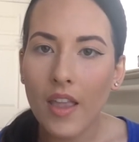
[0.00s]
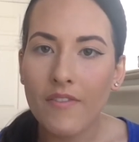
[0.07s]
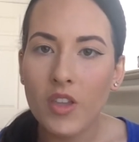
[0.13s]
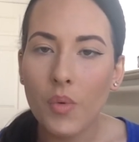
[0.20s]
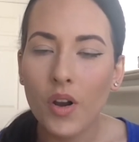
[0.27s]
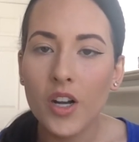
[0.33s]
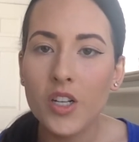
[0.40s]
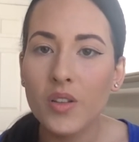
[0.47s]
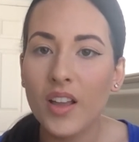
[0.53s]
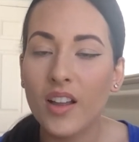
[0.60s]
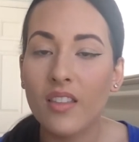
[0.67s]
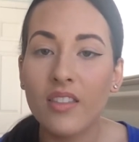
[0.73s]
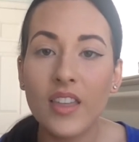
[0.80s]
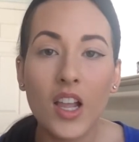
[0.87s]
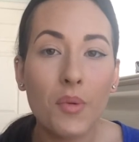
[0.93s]
If you want to do like
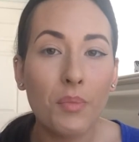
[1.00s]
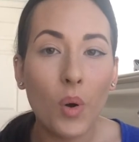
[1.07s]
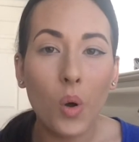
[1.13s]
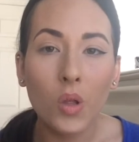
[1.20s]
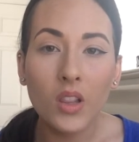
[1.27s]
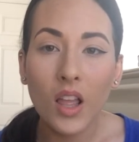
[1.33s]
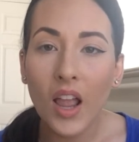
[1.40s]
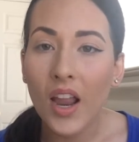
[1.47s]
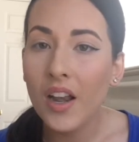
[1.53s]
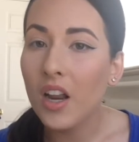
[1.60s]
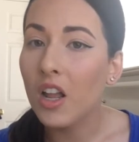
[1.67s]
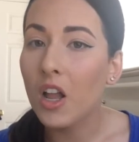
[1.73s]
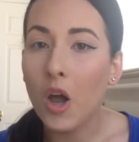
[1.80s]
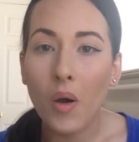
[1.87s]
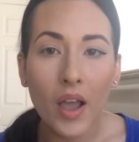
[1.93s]
a thick, bold line,
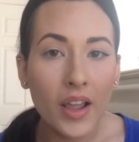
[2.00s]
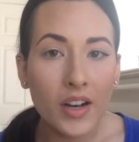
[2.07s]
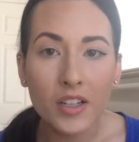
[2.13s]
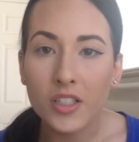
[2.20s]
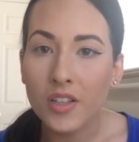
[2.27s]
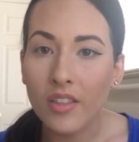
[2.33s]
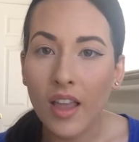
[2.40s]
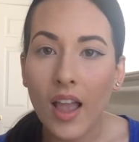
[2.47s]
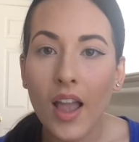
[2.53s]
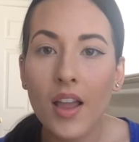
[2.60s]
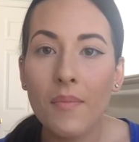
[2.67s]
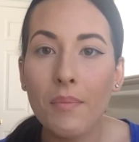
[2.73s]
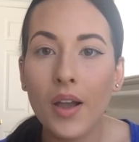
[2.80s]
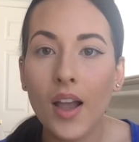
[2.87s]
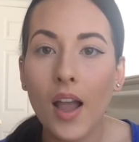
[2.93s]
go ahead and do
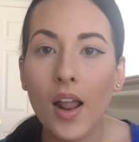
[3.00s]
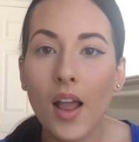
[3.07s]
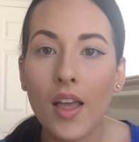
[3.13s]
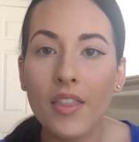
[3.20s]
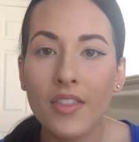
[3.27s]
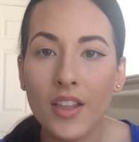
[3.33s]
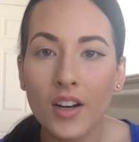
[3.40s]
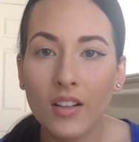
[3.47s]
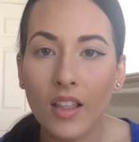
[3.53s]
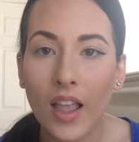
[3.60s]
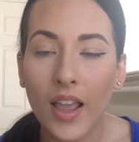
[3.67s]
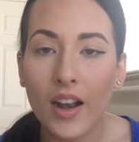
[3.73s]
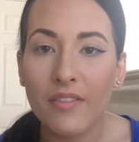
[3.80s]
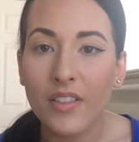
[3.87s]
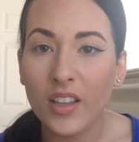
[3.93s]
that, but a thinner
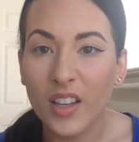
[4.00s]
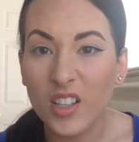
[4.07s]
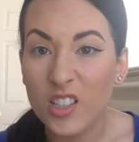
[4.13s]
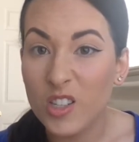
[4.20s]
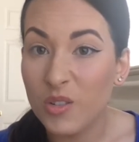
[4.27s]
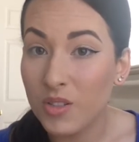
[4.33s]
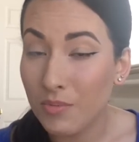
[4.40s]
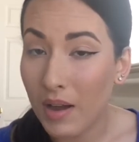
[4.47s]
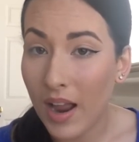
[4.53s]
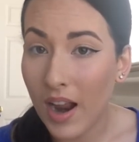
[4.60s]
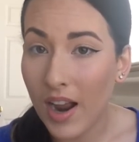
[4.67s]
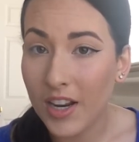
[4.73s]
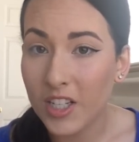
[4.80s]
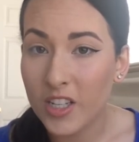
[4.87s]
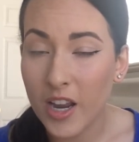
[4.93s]
line I feel like suits my
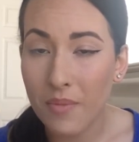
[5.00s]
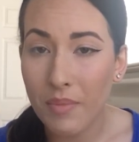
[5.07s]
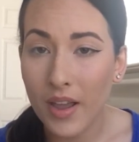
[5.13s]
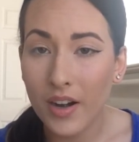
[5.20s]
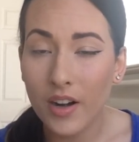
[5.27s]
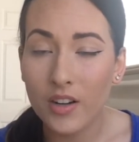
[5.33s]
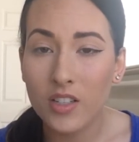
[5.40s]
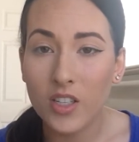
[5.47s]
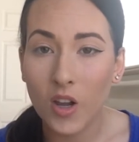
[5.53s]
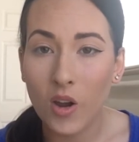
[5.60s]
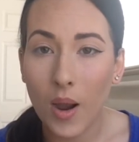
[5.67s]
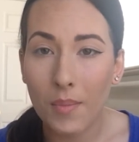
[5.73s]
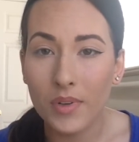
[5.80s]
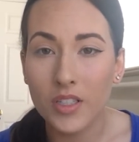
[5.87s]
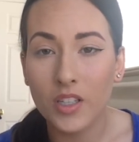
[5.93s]
eye shape better, so
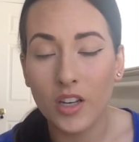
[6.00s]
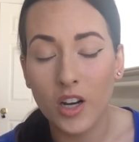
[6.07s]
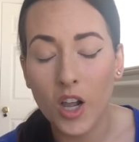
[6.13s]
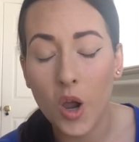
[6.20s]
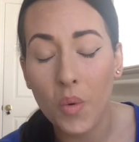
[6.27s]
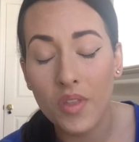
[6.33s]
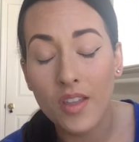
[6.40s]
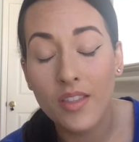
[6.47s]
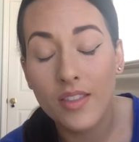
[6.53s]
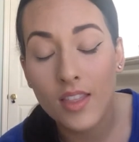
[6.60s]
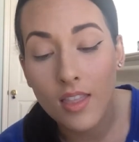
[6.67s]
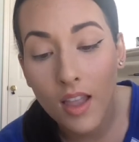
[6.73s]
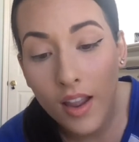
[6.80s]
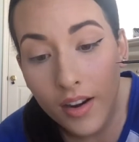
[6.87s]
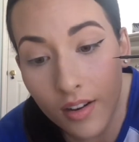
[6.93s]
I'm just going to go with a
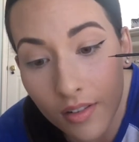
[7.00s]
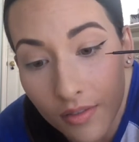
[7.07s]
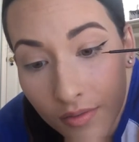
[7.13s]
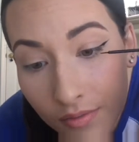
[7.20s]
thin line.